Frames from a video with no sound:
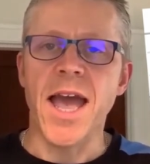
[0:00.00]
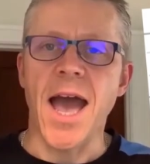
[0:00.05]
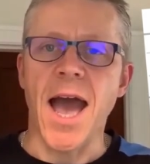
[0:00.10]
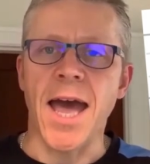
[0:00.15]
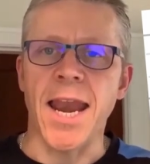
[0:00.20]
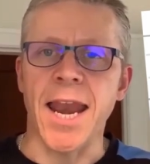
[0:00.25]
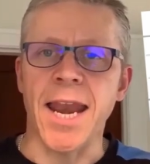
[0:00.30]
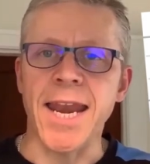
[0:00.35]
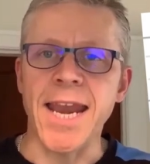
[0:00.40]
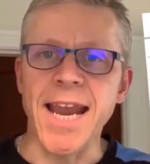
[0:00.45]

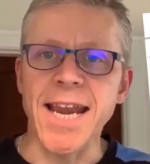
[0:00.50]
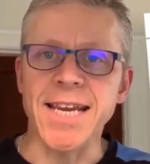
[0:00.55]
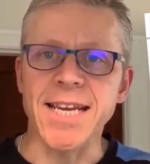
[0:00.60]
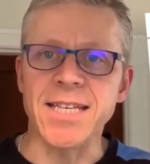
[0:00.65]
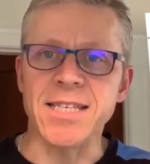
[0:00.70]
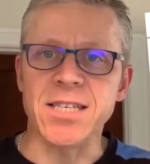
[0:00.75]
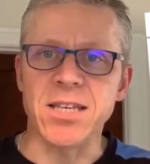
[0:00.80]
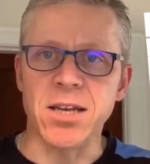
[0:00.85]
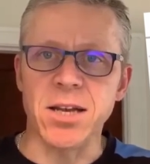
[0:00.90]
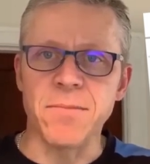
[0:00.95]
And I
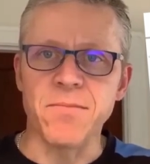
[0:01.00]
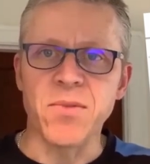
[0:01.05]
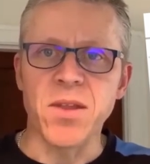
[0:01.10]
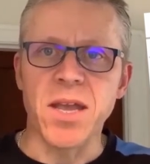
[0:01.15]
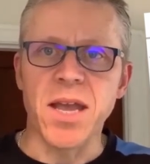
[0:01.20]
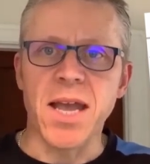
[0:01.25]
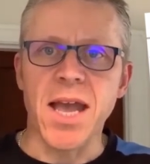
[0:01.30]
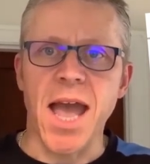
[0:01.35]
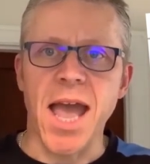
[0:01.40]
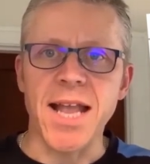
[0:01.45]
needed to
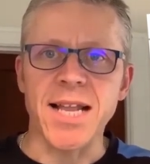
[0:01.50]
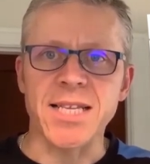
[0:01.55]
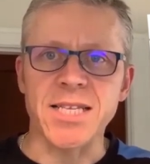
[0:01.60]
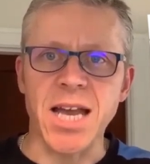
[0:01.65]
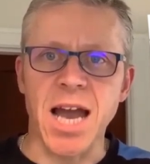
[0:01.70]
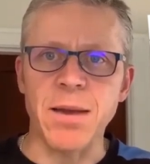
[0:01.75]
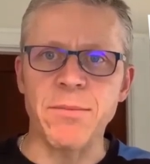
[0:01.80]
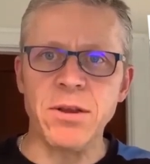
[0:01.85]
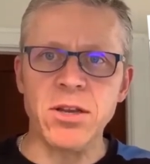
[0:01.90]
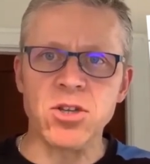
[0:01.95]

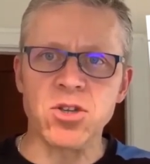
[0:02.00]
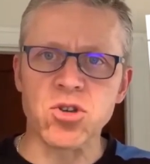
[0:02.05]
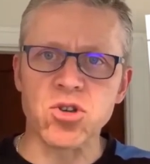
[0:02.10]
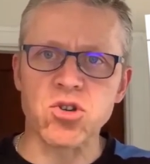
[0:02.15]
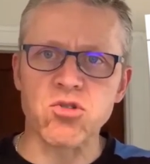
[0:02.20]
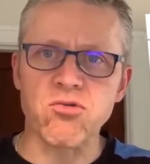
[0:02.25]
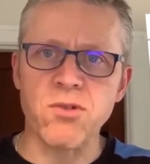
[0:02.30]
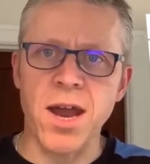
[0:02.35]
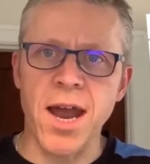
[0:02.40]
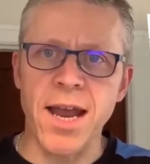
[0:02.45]
time it
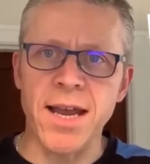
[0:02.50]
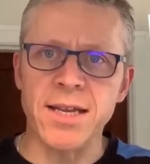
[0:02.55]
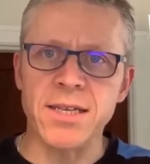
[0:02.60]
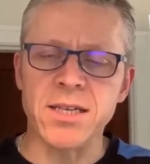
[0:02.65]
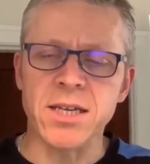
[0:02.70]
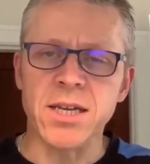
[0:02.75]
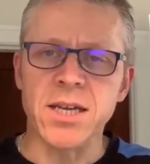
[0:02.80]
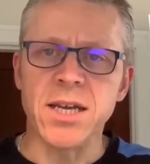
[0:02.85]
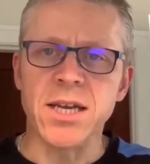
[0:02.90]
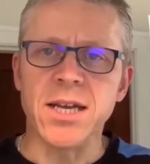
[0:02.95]
just right
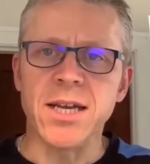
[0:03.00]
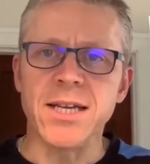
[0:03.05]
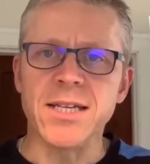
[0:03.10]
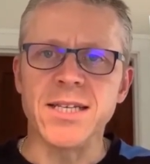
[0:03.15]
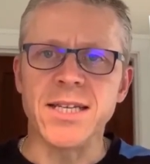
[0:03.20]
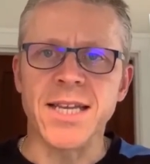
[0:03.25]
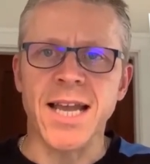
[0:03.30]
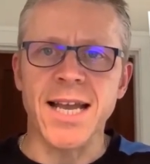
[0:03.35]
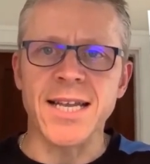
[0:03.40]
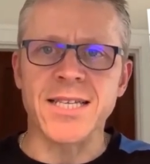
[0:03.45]

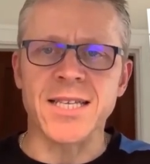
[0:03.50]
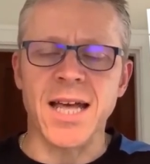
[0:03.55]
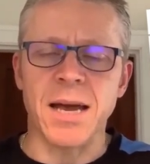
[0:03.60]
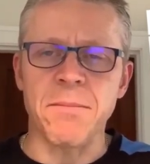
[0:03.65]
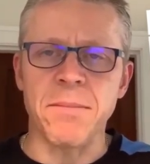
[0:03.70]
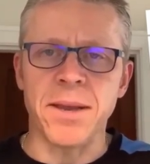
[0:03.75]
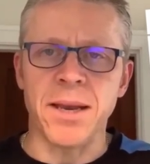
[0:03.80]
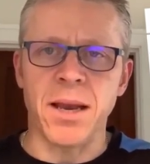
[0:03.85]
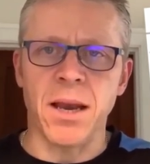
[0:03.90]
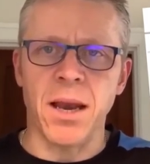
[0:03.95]
to get to
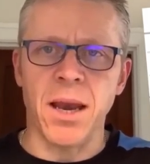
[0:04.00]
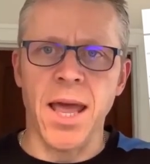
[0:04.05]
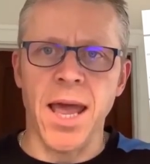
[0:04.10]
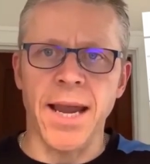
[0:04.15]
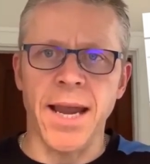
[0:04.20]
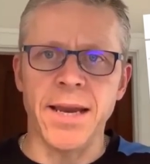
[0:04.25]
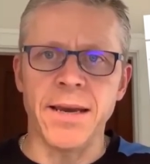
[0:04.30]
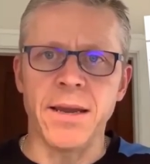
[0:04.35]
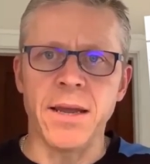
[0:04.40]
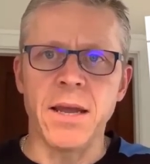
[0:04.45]
that middle
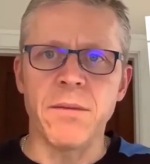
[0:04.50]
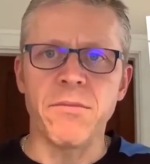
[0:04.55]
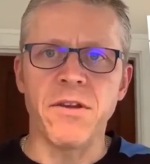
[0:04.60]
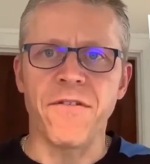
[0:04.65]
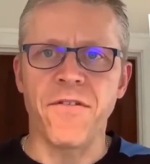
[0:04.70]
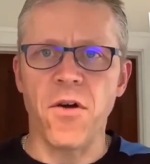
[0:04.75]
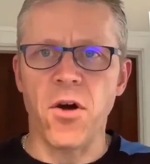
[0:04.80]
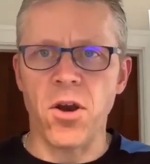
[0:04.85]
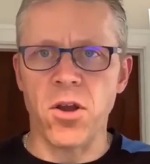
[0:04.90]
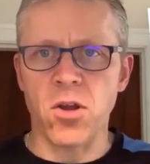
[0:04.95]
lane
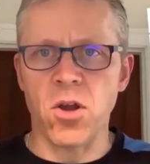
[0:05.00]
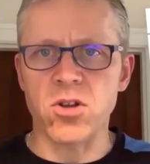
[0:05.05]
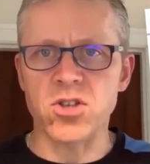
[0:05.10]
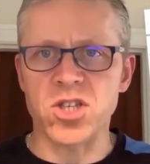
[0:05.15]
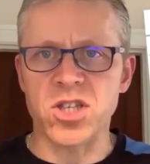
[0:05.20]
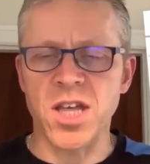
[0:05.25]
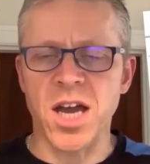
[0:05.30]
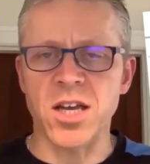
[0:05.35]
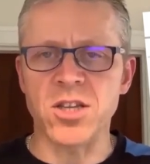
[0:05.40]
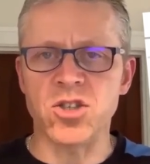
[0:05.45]
before I got
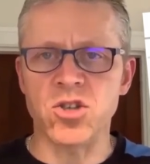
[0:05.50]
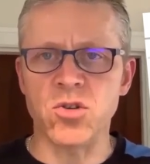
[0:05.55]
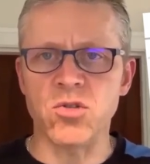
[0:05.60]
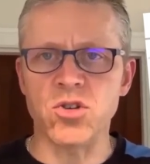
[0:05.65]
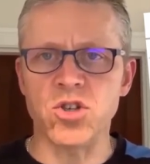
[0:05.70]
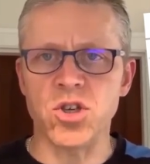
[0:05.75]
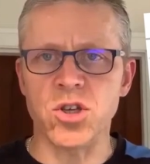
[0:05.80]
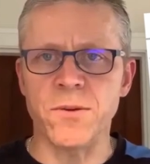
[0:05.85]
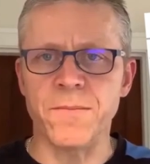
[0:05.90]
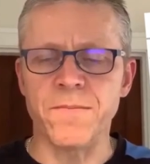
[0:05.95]
to that
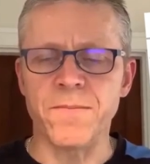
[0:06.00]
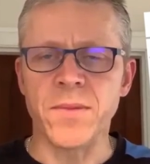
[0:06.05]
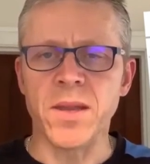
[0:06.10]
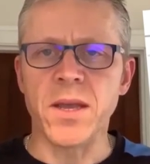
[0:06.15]
junction